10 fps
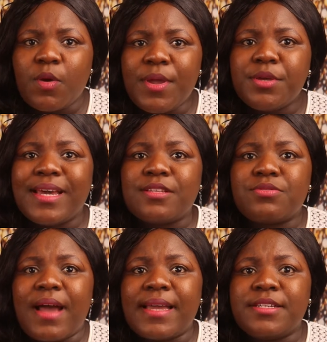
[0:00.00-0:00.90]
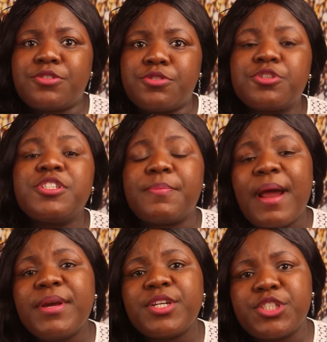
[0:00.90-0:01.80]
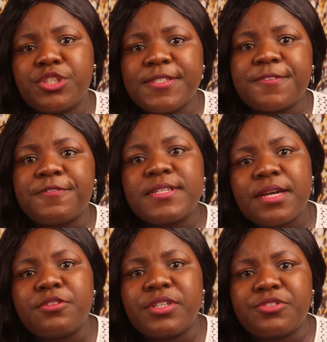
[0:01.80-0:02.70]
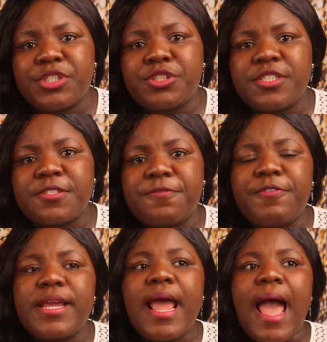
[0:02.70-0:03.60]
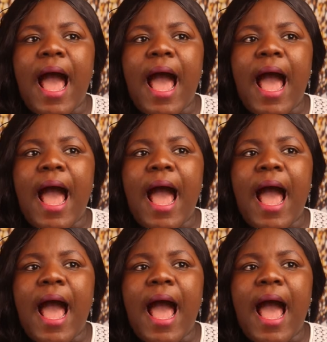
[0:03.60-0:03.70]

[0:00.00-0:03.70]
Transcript: When you get to a higher institution, the primary education is free, secondary education is free.